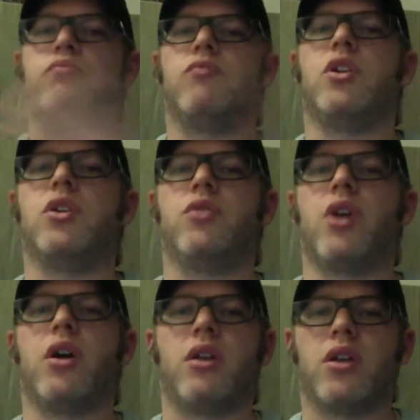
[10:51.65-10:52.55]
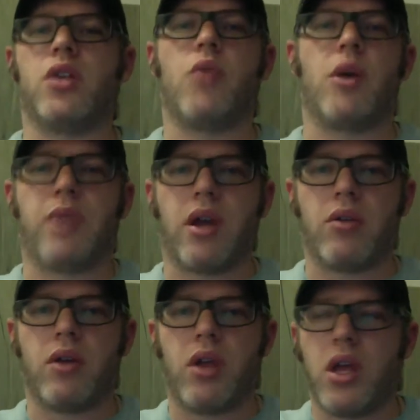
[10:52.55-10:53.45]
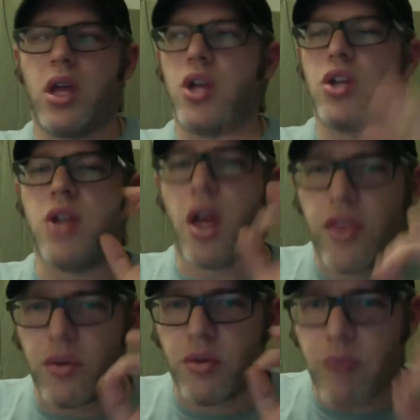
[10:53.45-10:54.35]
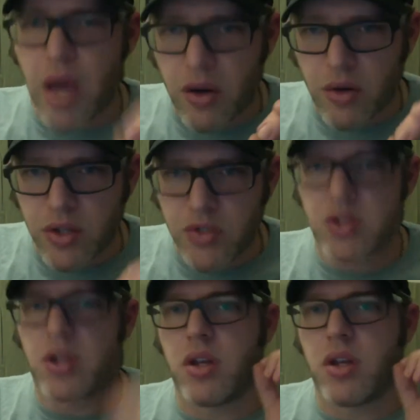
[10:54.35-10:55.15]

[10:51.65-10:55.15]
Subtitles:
you're done. You're wiped out. Nothing with batteries.